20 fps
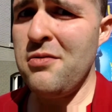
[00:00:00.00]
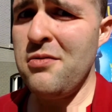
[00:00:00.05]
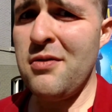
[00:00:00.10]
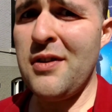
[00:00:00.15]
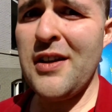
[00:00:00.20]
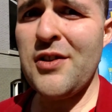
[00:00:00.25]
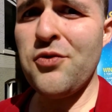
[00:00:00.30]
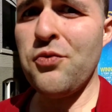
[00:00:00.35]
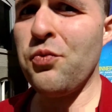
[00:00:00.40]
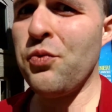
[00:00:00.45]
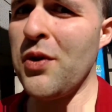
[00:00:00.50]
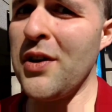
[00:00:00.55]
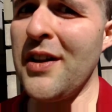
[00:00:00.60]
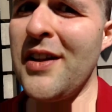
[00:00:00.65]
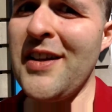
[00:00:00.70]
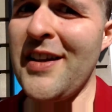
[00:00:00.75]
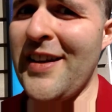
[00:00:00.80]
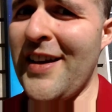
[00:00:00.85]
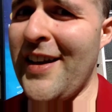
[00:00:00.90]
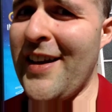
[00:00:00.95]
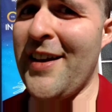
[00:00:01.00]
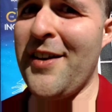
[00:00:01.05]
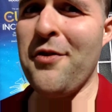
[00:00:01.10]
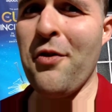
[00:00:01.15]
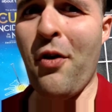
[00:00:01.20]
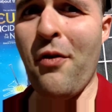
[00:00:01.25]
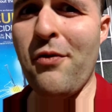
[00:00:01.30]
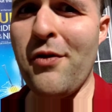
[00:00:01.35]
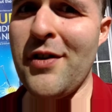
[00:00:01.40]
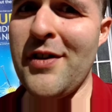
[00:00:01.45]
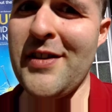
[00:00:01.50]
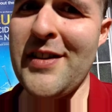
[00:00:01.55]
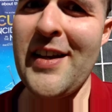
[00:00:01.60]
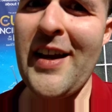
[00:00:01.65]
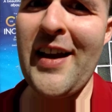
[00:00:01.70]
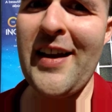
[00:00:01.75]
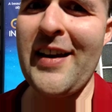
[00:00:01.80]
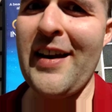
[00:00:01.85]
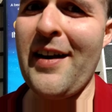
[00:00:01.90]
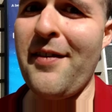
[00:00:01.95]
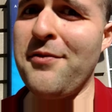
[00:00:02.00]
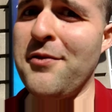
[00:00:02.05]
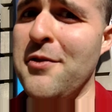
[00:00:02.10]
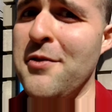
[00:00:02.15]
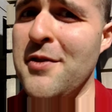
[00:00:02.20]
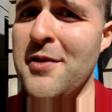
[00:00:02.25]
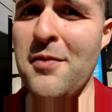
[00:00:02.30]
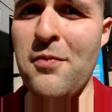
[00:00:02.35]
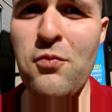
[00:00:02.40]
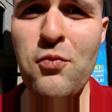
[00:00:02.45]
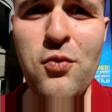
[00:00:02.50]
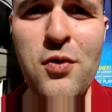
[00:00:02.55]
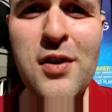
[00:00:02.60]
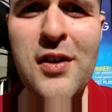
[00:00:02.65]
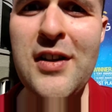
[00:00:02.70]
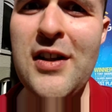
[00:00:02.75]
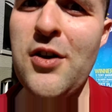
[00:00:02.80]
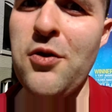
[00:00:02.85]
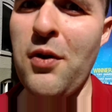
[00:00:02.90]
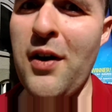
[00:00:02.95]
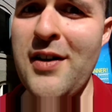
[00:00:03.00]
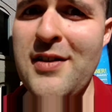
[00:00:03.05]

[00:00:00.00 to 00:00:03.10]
who gets really in over his head after some really